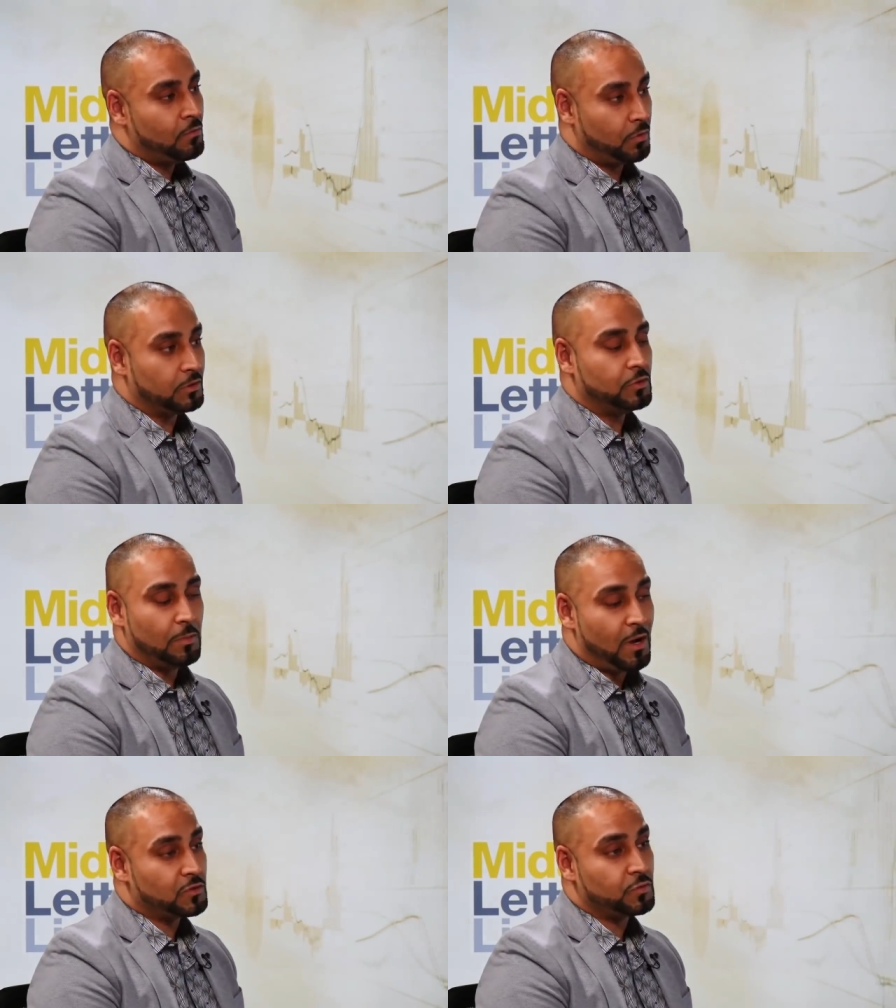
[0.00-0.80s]
we'll do
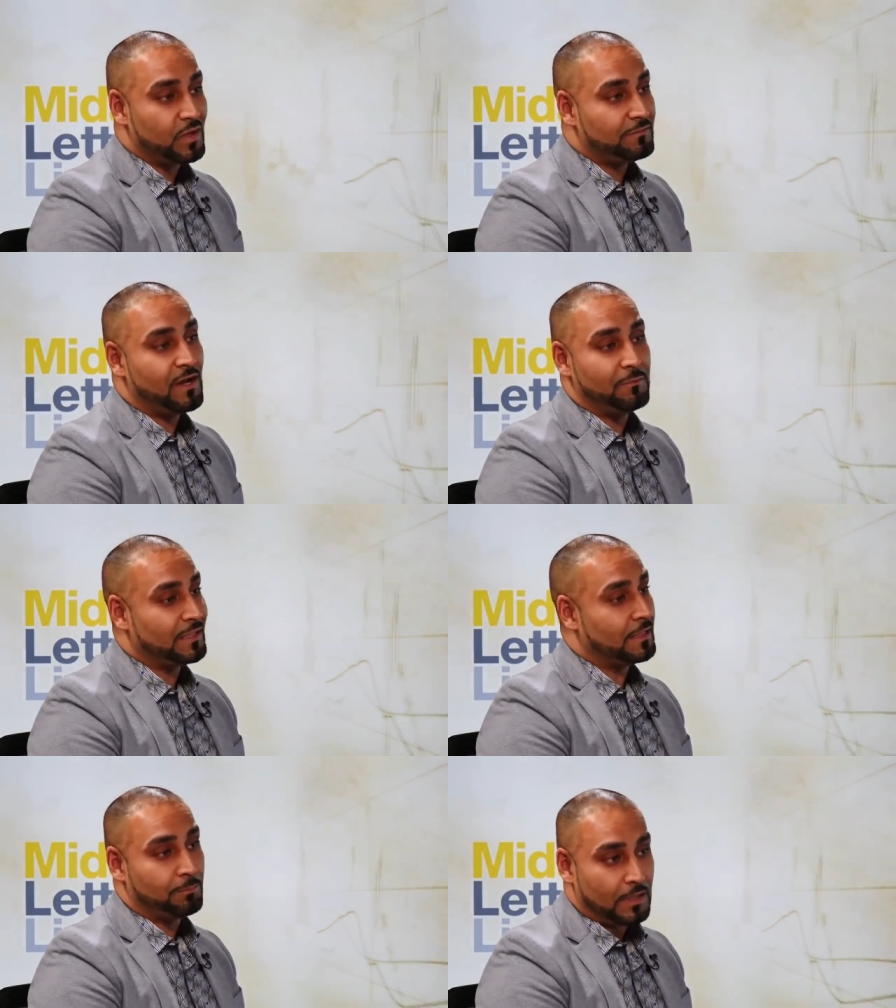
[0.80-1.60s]
about 25
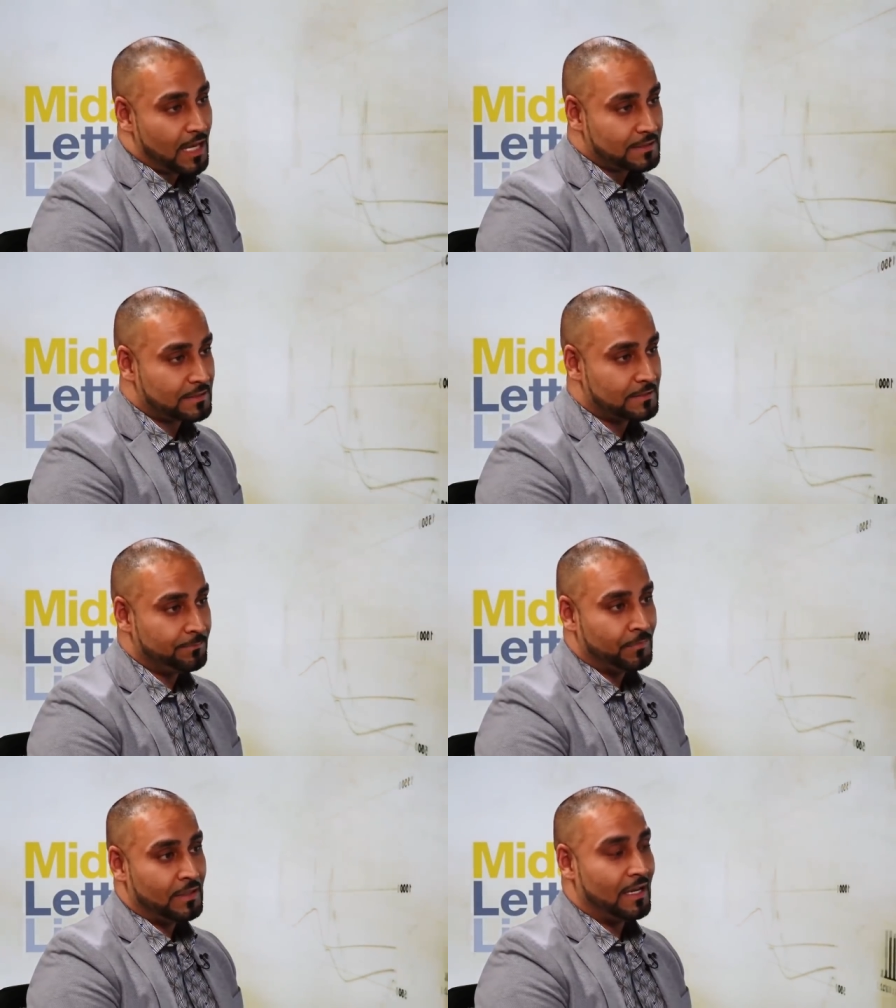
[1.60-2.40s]
million plus
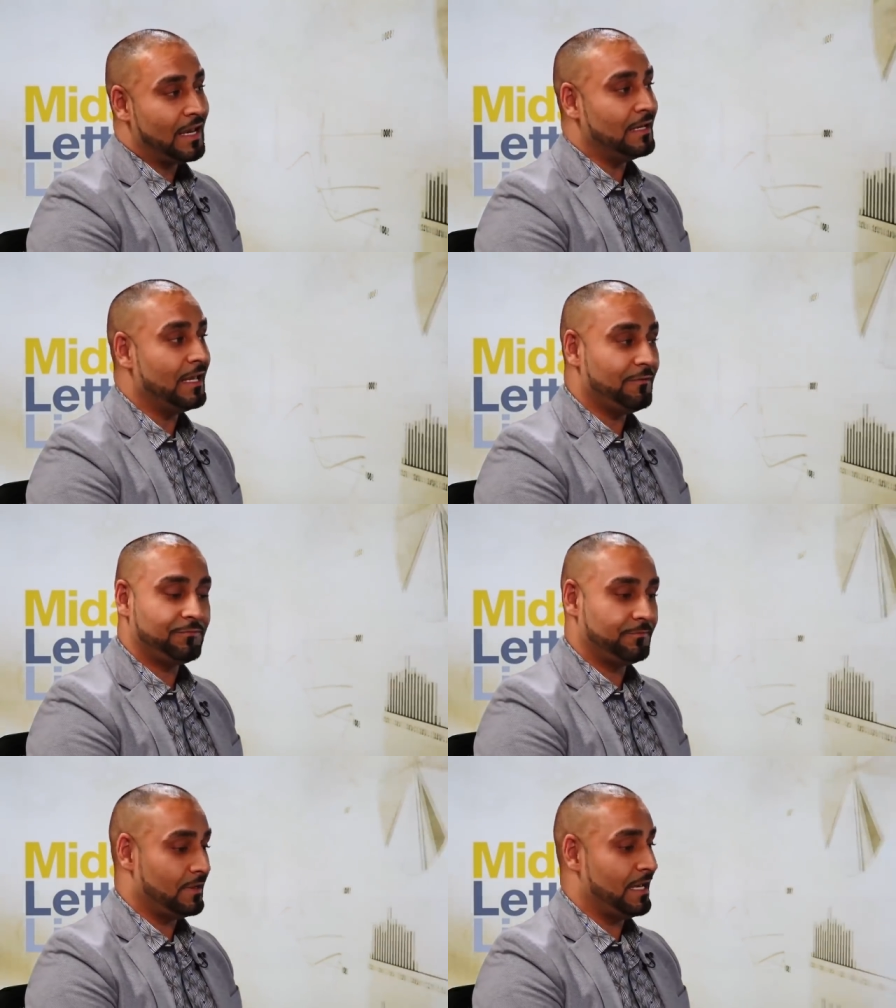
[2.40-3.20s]
and
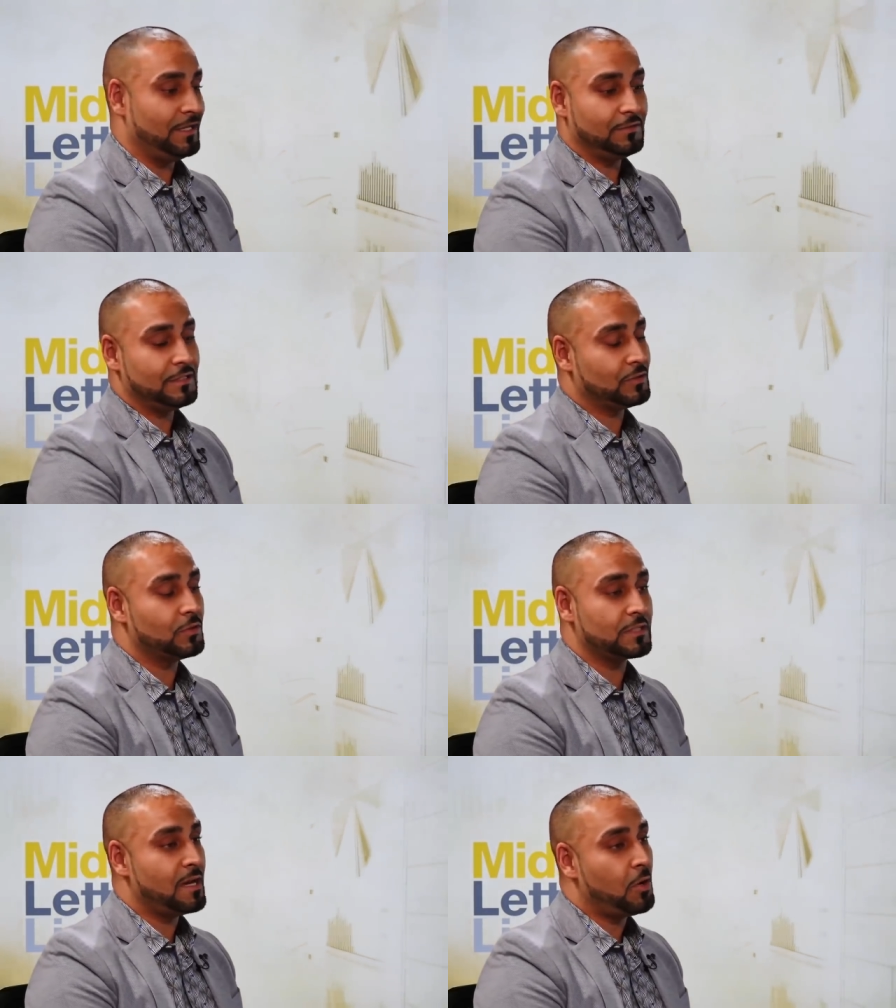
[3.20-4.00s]
if any of these
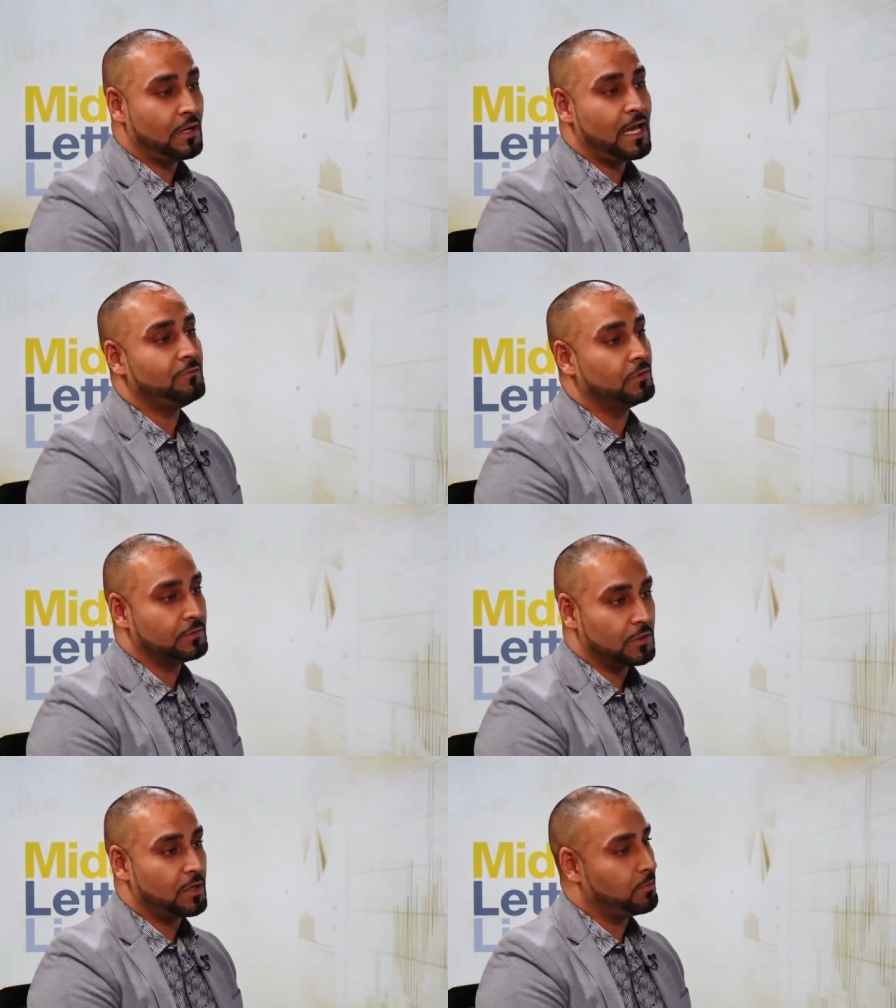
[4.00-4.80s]
stores come online, we're
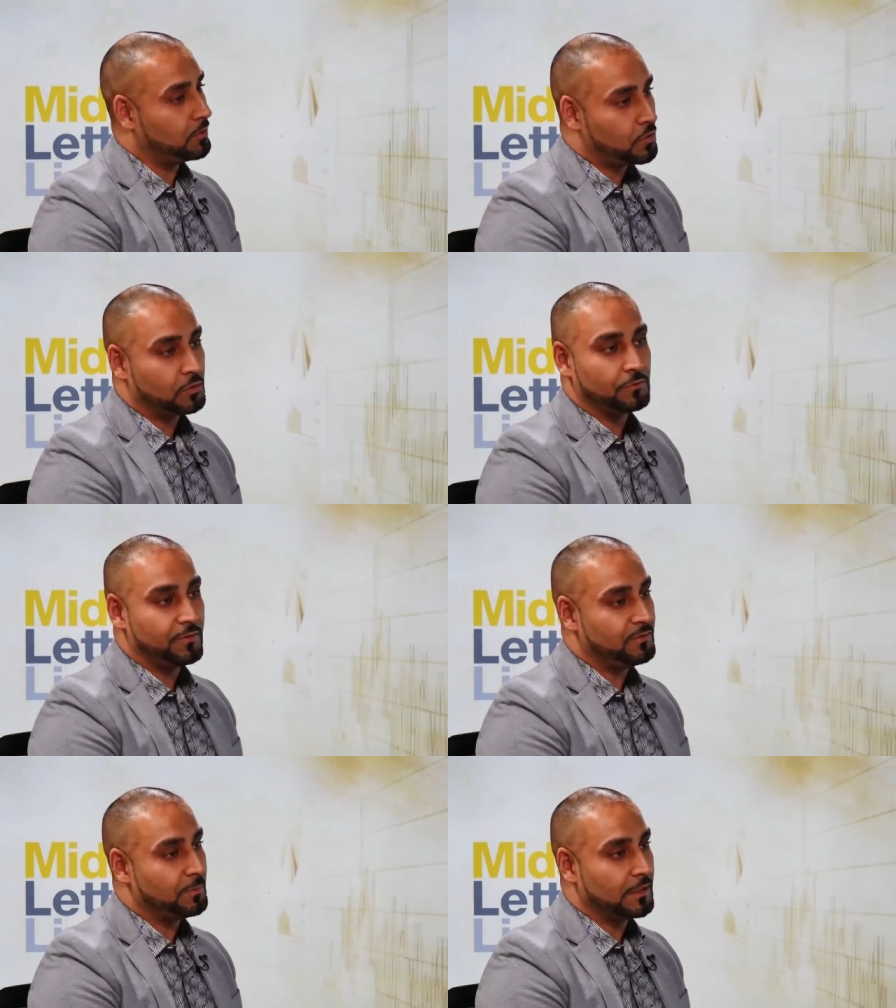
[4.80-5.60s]
talking about north of
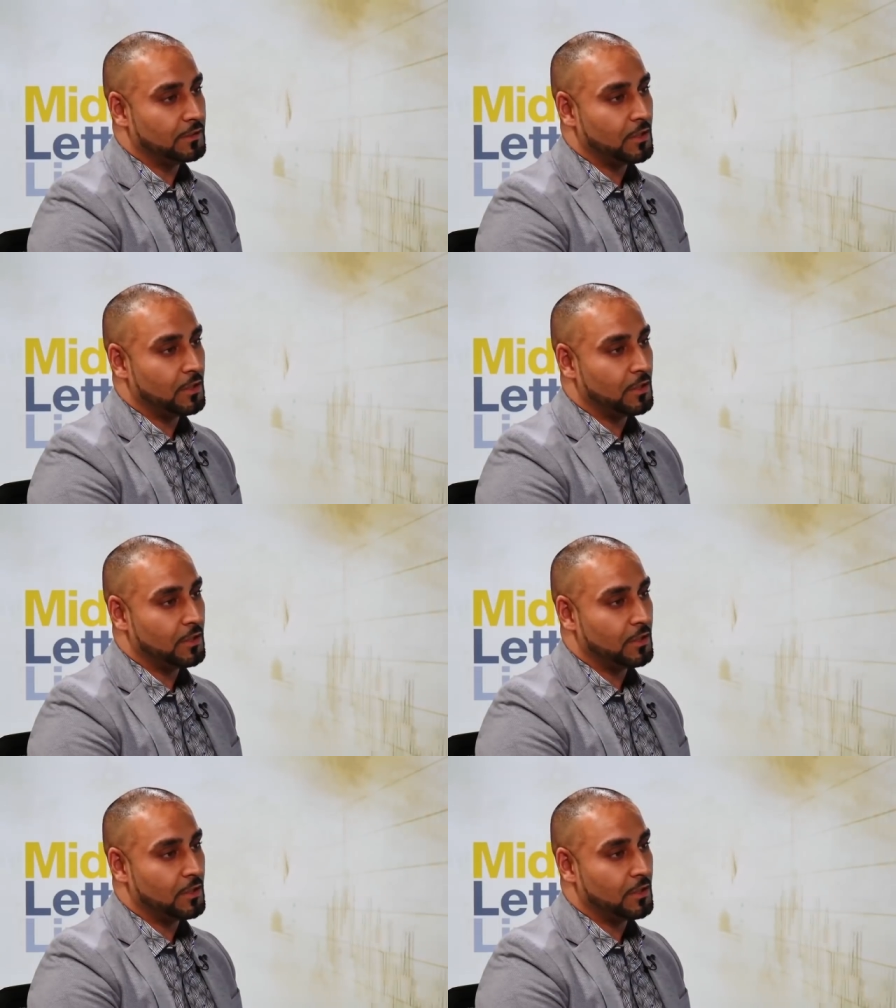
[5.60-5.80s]
$50 million.